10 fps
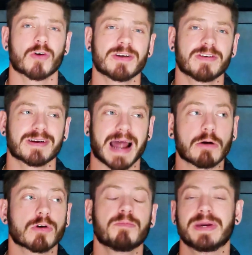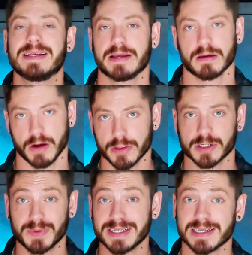or even outcompeting
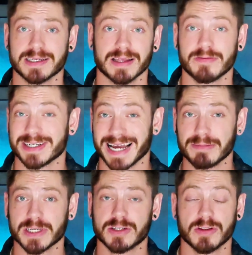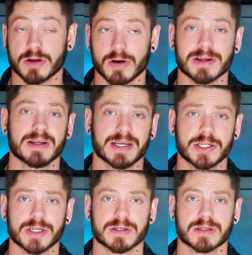other species that have adapted to the current
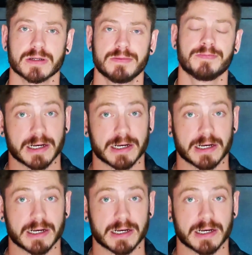conditions.